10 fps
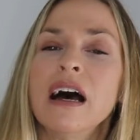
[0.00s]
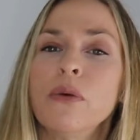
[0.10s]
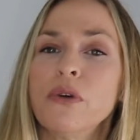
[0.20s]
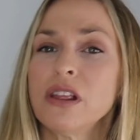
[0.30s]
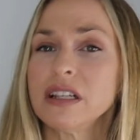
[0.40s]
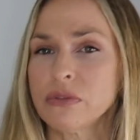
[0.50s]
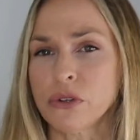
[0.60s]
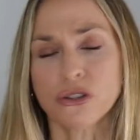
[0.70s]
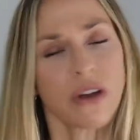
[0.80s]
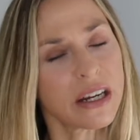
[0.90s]
with lots of
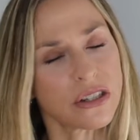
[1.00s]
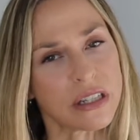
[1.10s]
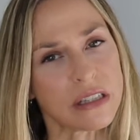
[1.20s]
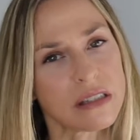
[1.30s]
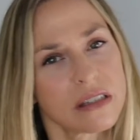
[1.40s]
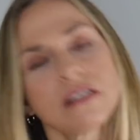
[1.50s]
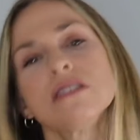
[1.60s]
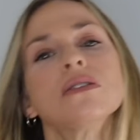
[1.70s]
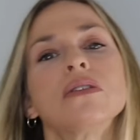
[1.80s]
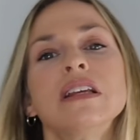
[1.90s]
contractions.
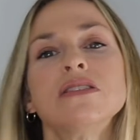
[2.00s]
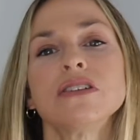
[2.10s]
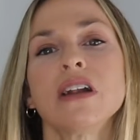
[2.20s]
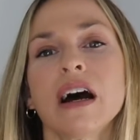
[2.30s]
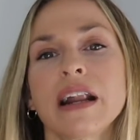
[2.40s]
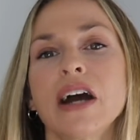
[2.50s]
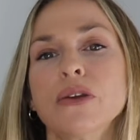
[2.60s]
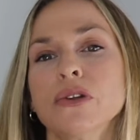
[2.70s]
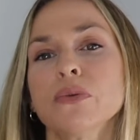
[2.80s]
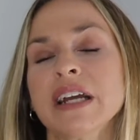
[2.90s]
So these are not how
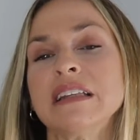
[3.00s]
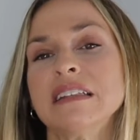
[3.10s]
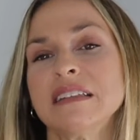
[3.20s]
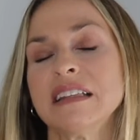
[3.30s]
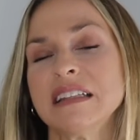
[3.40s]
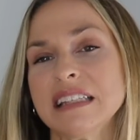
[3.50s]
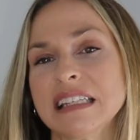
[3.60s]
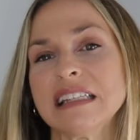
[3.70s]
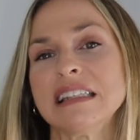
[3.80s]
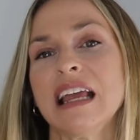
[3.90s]
you would write these
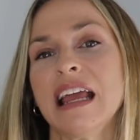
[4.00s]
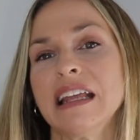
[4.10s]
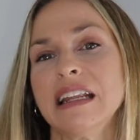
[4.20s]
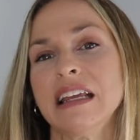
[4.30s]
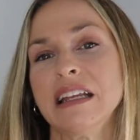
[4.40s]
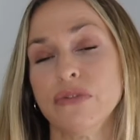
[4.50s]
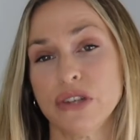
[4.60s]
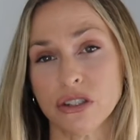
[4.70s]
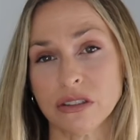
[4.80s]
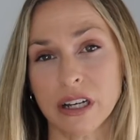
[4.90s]
sentences in an
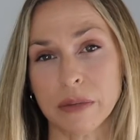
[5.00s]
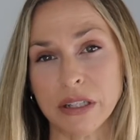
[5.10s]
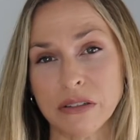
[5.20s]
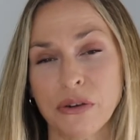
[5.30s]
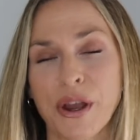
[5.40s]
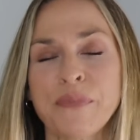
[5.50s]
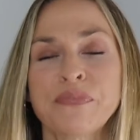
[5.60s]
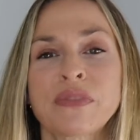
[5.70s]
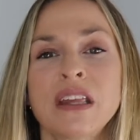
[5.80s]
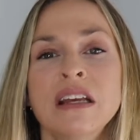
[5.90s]
official document, okay?
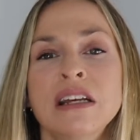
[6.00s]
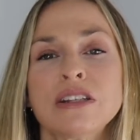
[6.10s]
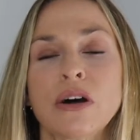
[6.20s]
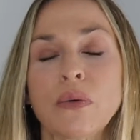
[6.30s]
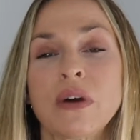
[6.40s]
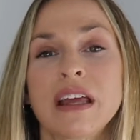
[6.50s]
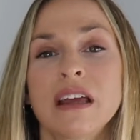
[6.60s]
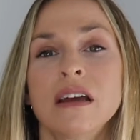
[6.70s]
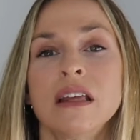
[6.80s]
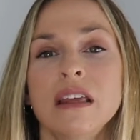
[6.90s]
So,
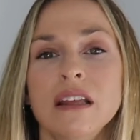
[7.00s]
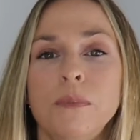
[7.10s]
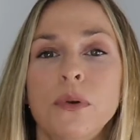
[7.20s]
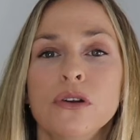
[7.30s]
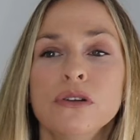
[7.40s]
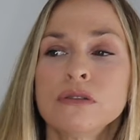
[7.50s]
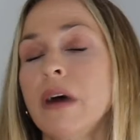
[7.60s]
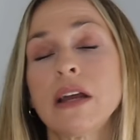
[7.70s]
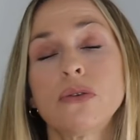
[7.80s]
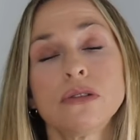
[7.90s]
il pleut,
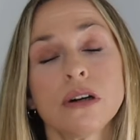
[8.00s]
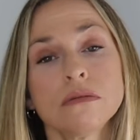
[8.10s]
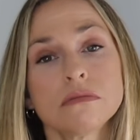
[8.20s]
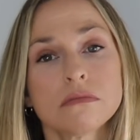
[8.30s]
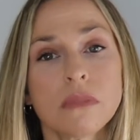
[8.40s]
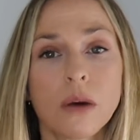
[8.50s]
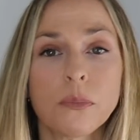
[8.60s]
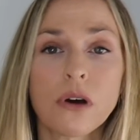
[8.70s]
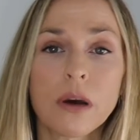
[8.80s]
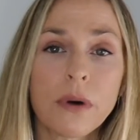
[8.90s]
ben coudon, on
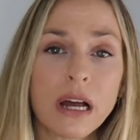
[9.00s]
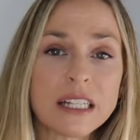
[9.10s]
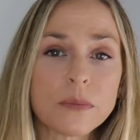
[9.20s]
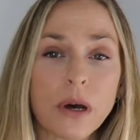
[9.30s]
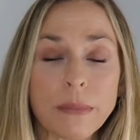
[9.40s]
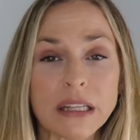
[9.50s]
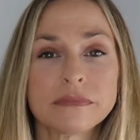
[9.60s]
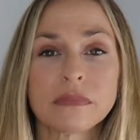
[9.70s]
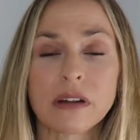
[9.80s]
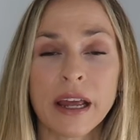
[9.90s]
pourra pas aller se promener,
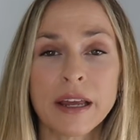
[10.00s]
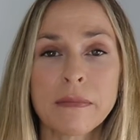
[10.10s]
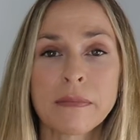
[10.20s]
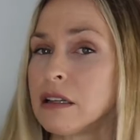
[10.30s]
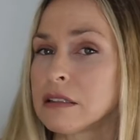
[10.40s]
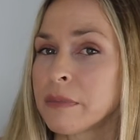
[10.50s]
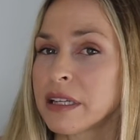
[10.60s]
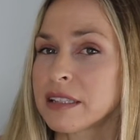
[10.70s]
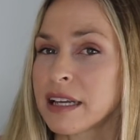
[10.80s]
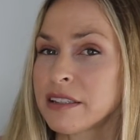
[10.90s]
okay? Does that
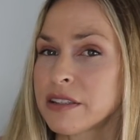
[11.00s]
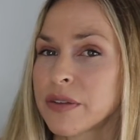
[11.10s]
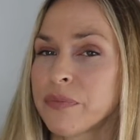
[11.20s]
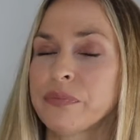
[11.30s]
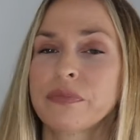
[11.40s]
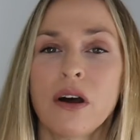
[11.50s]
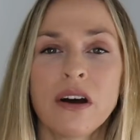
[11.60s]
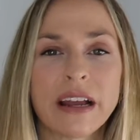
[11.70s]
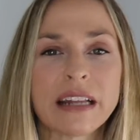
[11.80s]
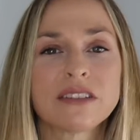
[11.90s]
make sense? All
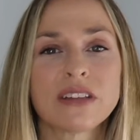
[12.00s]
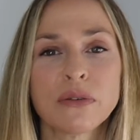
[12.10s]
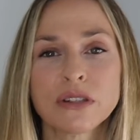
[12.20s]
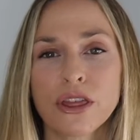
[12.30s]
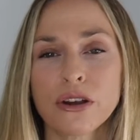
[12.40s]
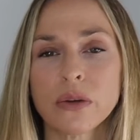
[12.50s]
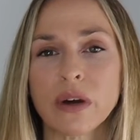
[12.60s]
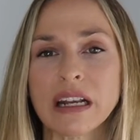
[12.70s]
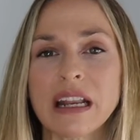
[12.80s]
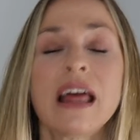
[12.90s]
right, so that was the third
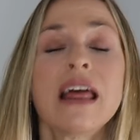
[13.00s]
one.